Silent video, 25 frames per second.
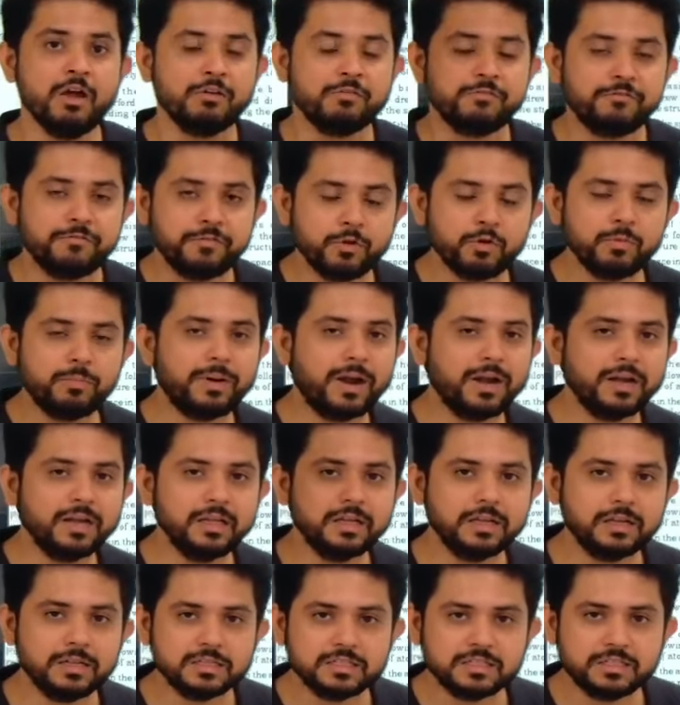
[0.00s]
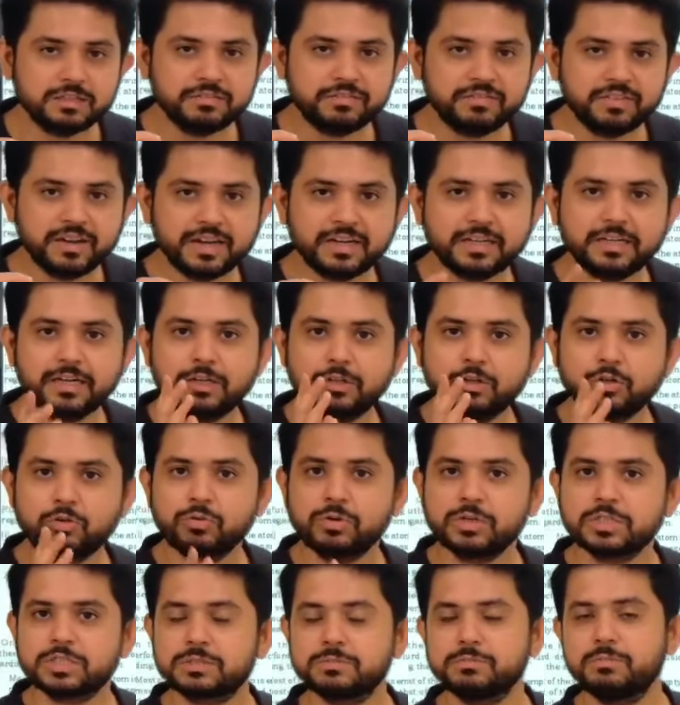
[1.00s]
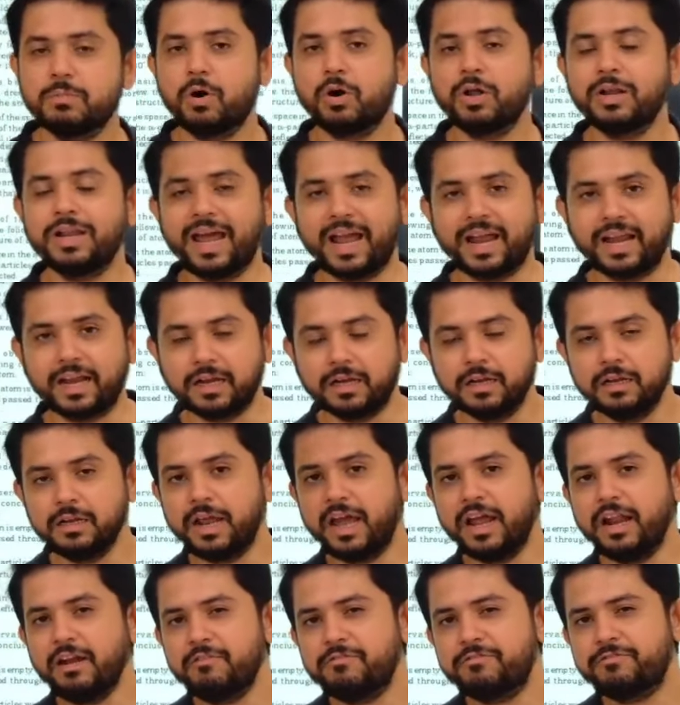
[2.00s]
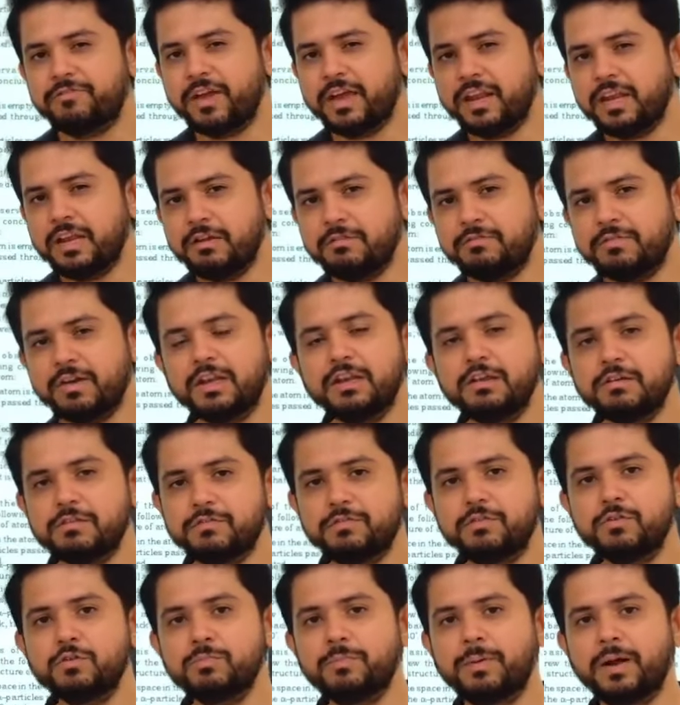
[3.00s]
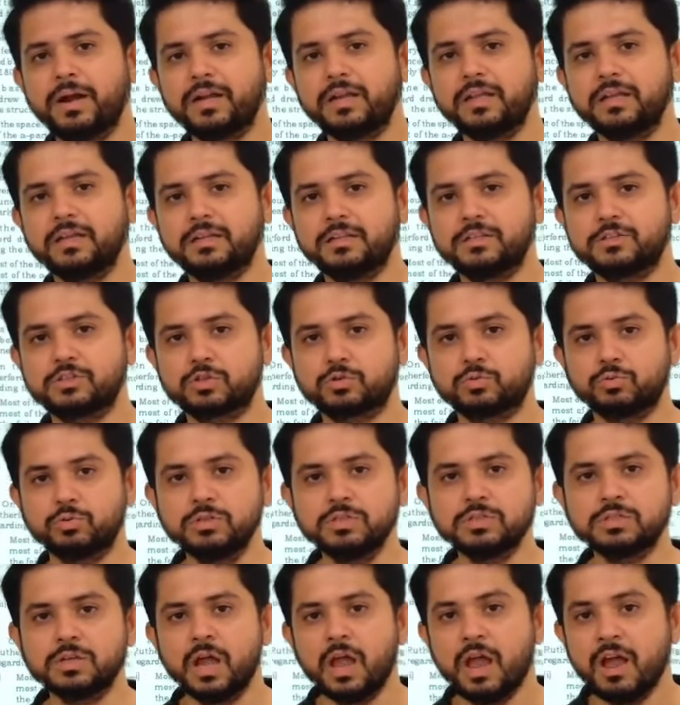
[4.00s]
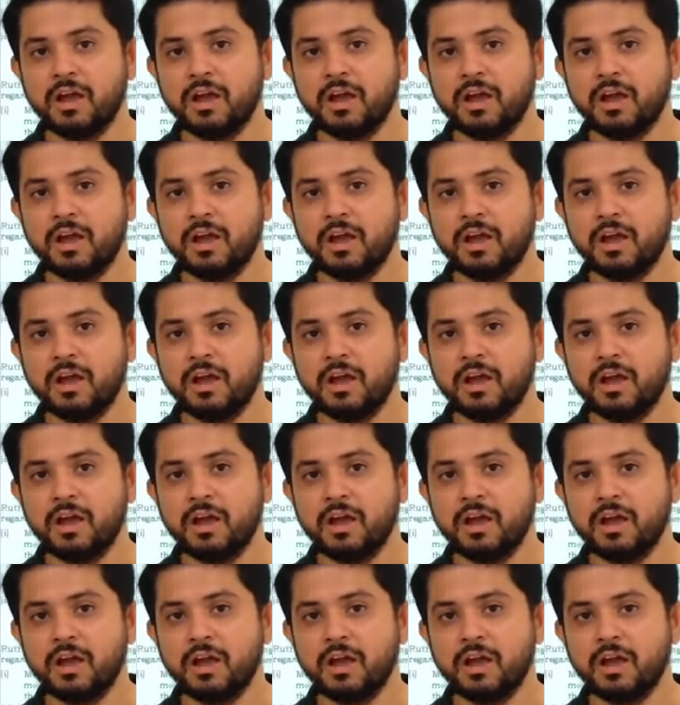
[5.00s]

Few particles deflected through a small angle, and very few particles, students,